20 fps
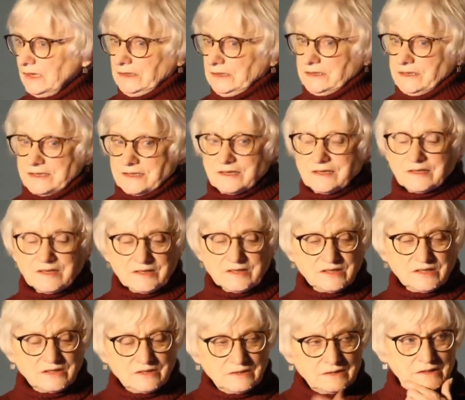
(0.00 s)
This is,
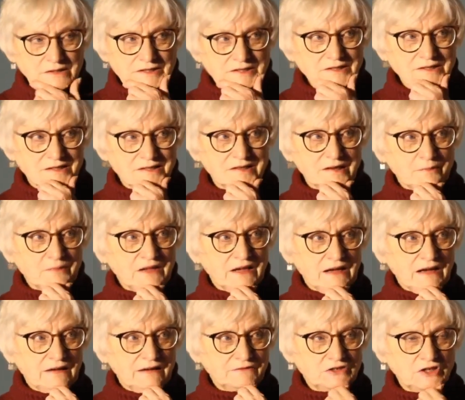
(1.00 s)
a, this is something
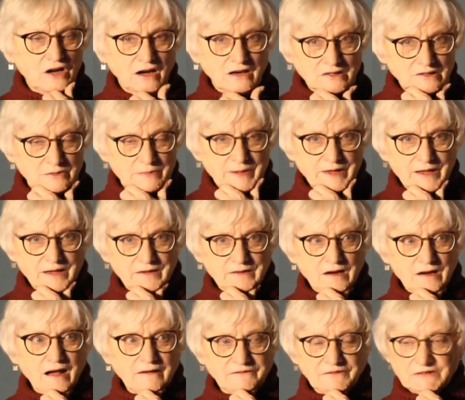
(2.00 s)
I've talked about
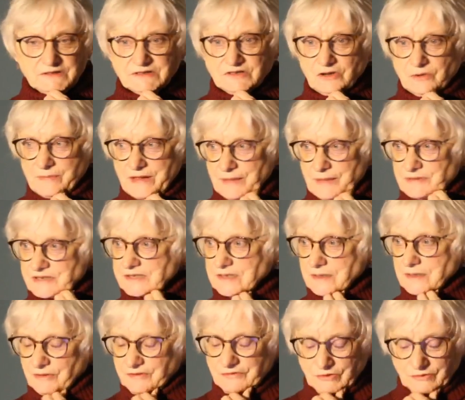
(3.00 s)
often, so maybe some
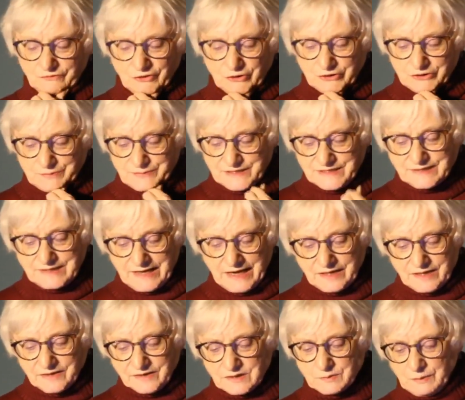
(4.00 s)
of you have heard me say
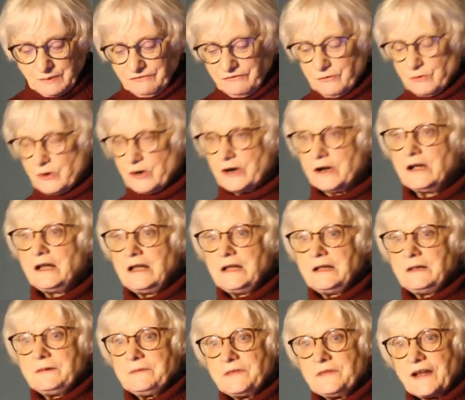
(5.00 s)
this before,
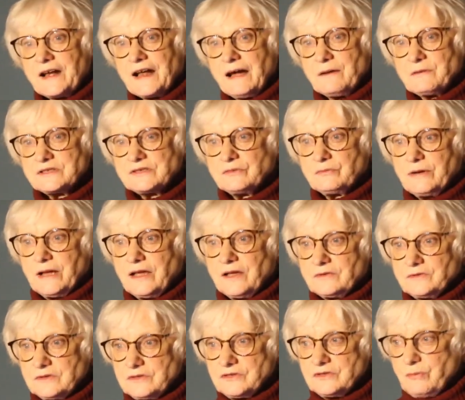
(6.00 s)
that I was
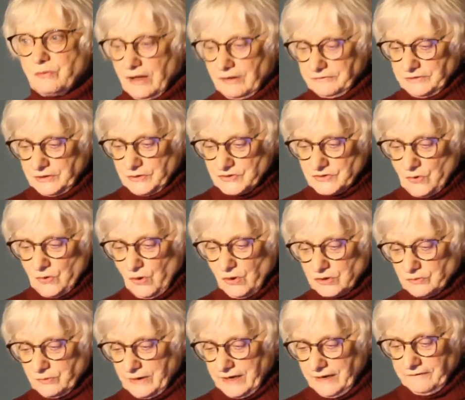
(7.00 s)
around 12 years old
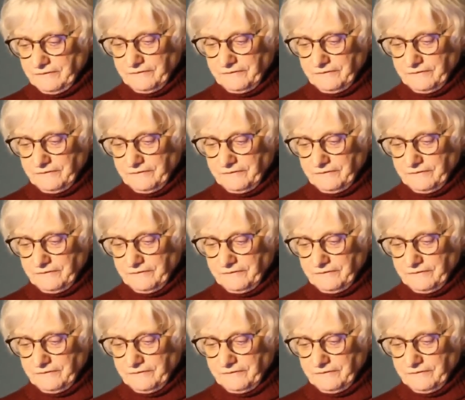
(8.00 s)
when I